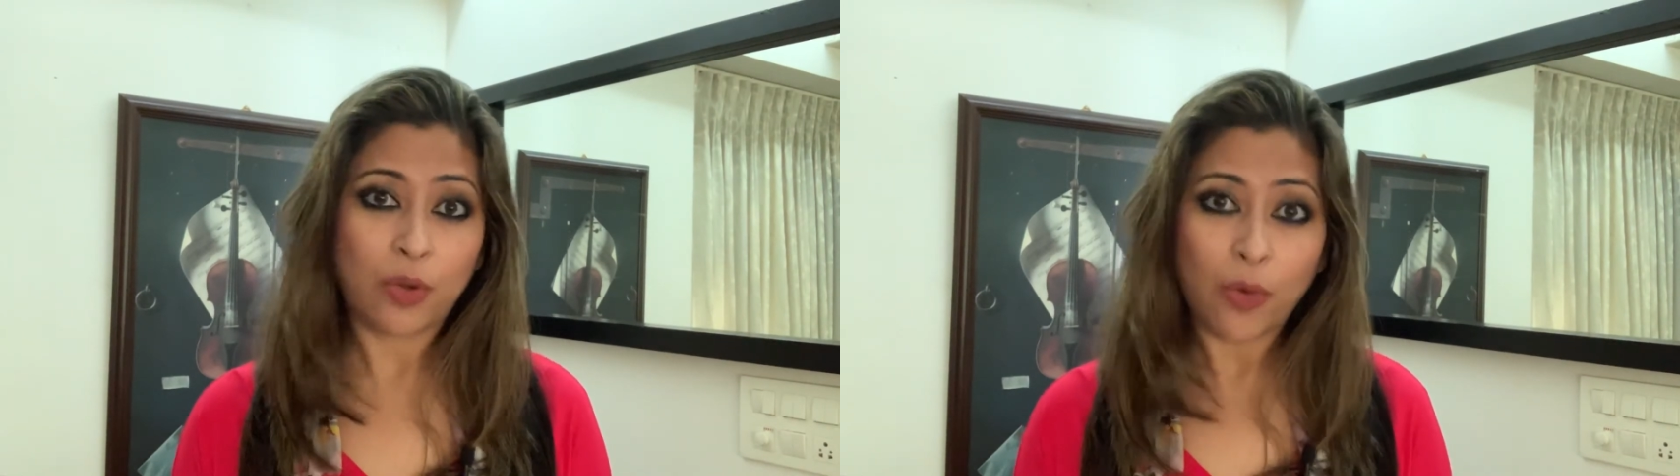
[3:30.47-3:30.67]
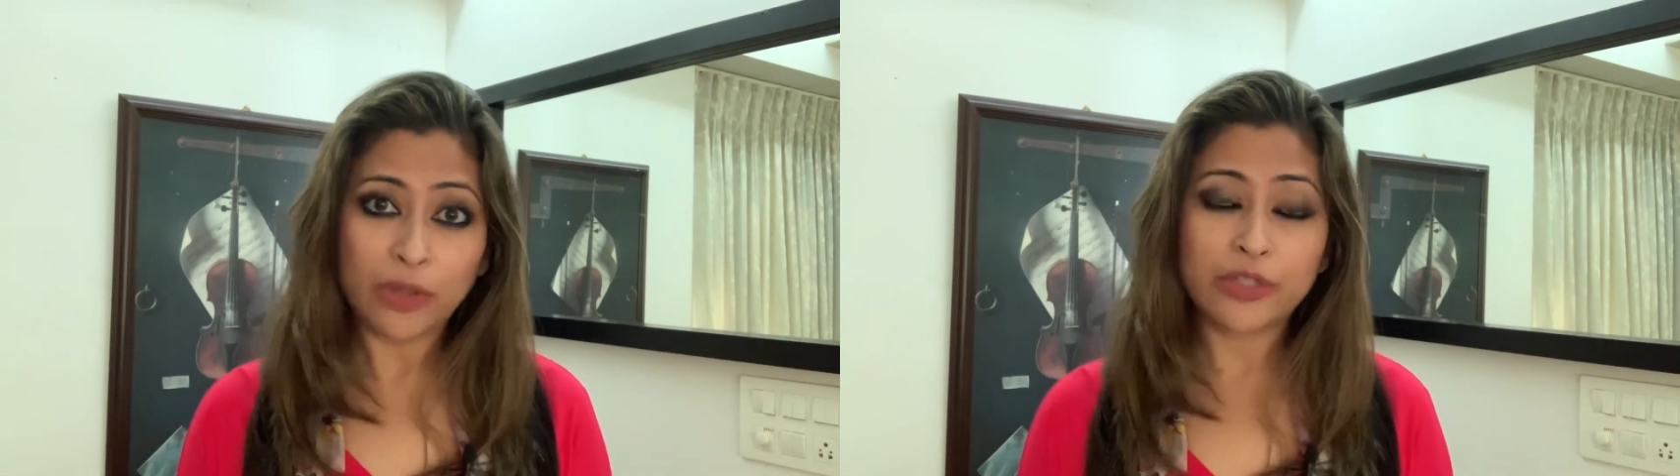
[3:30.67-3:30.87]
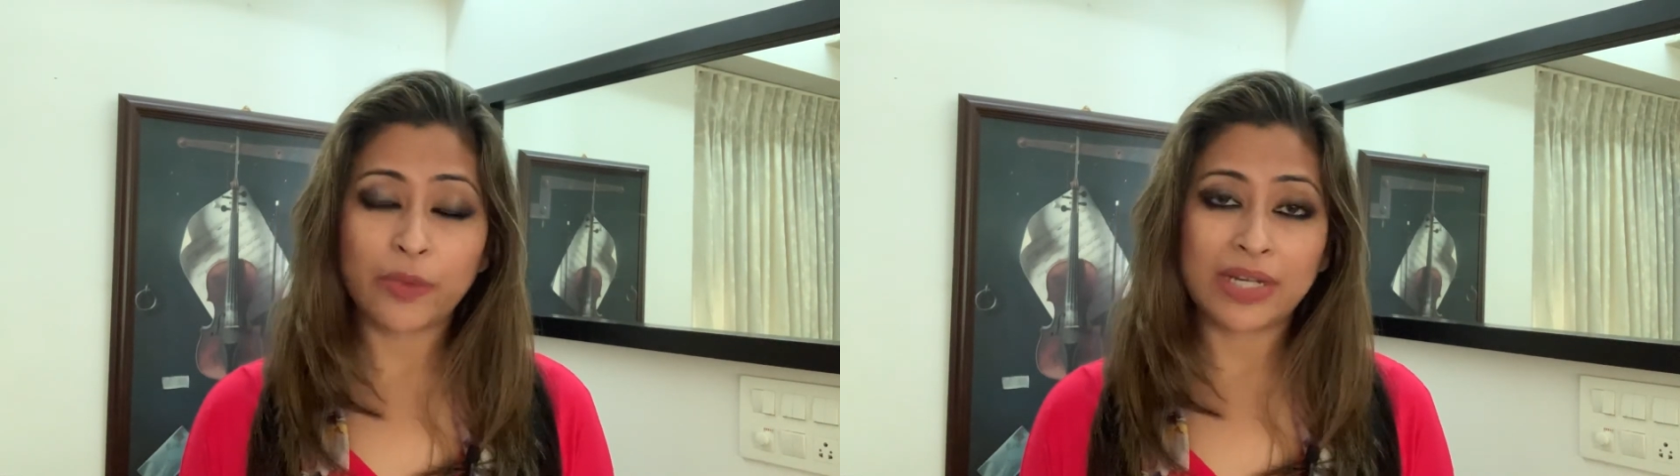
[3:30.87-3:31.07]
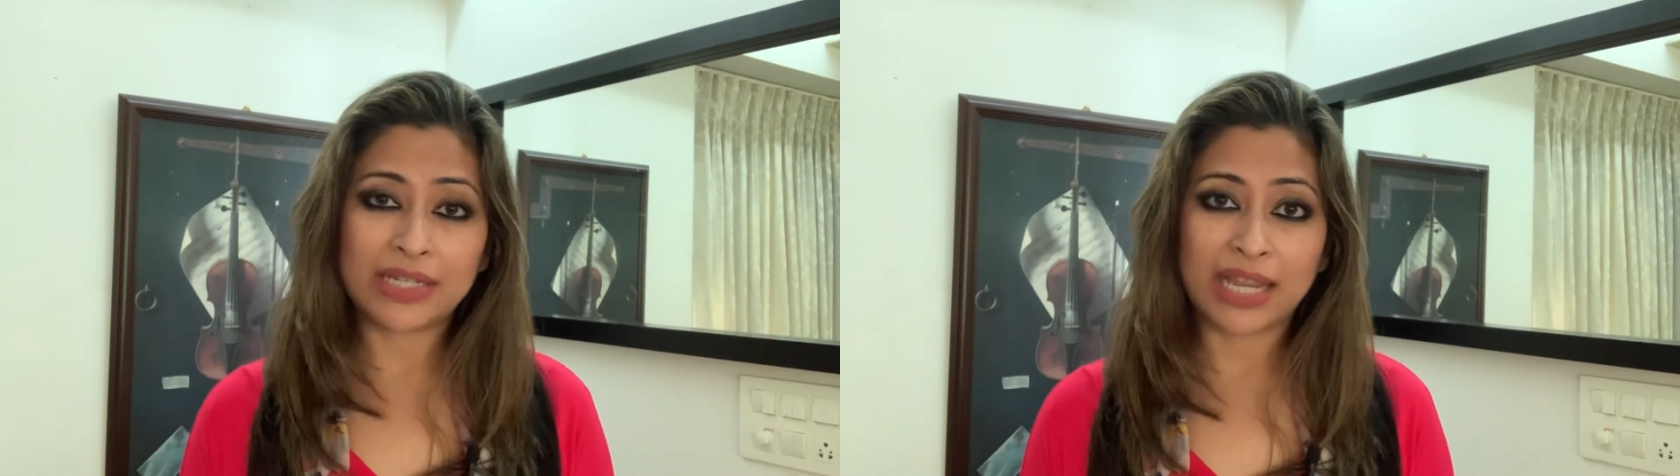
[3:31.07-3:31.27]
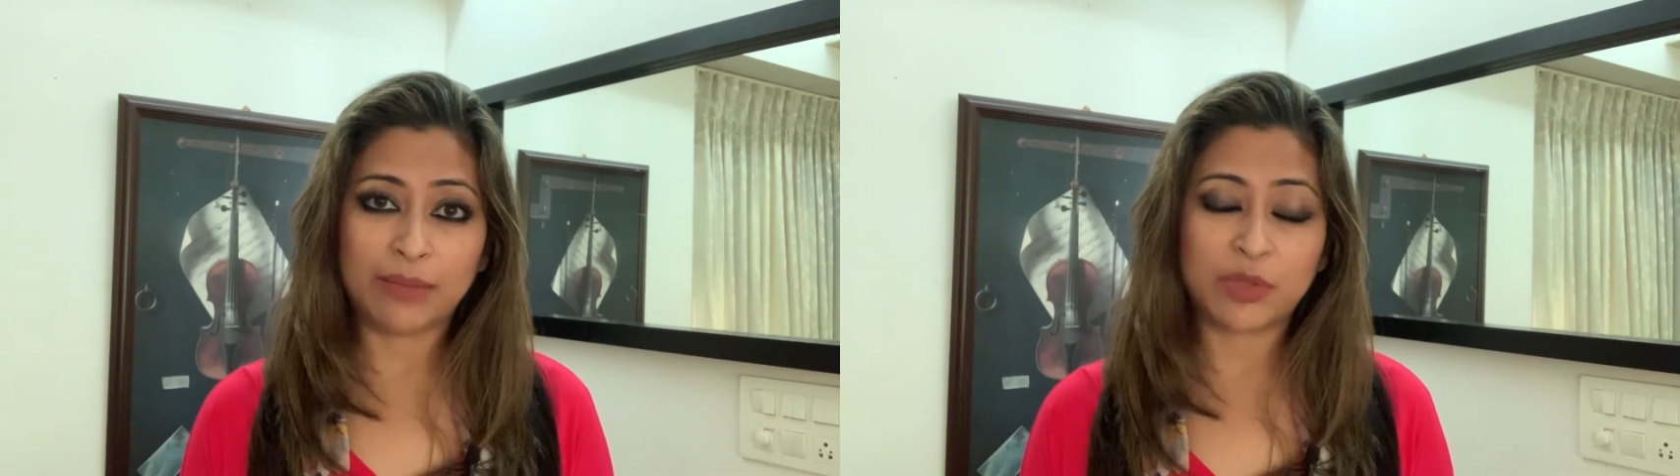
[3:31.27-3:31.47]
also at
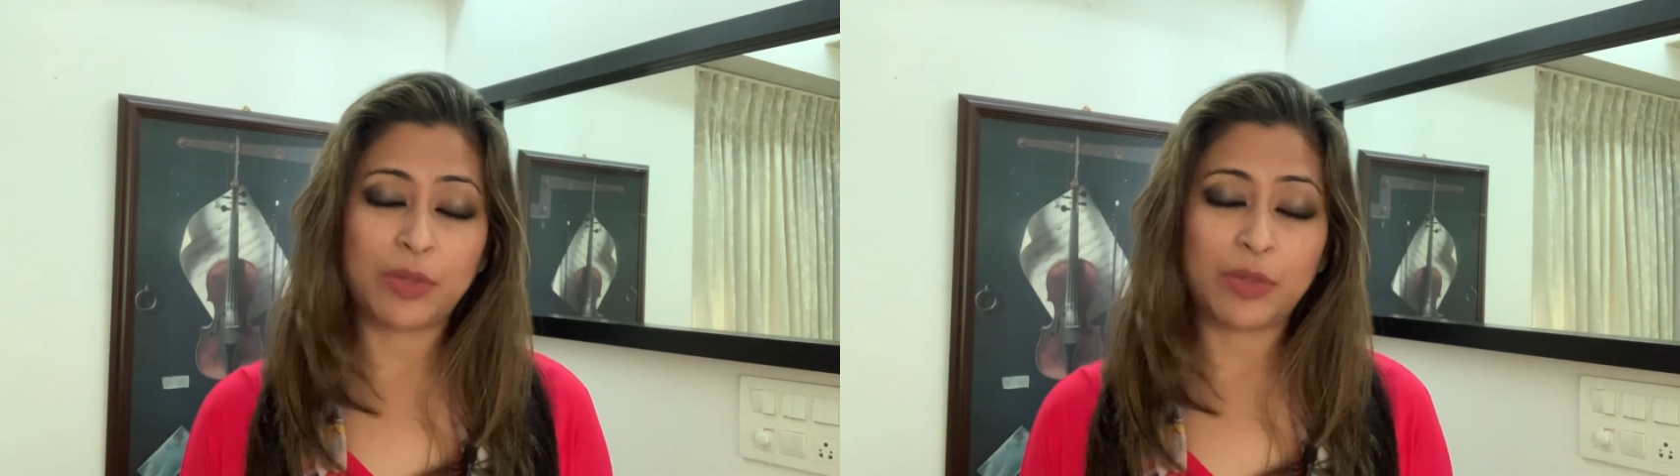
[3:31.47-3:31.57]
times,